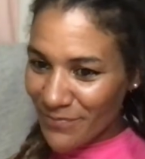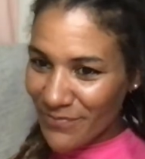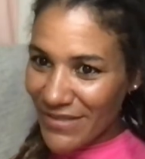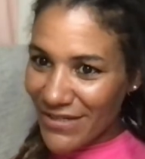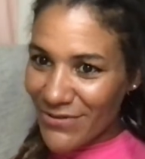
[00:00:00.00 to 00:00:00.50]

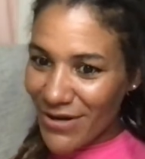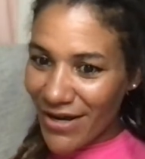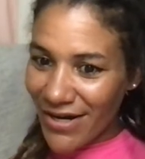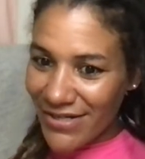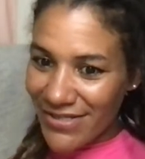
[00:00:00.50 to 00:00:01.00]
You
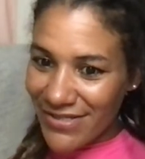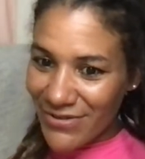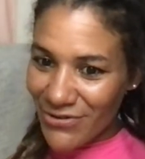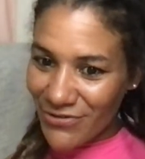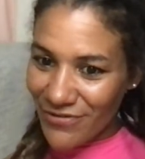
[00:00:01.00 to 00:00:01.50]
are
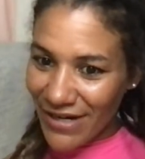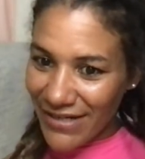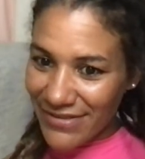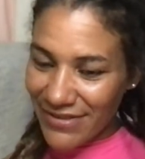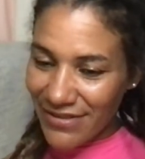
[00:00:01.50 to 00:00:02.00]
so
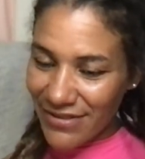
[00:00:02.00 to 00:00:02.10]
right.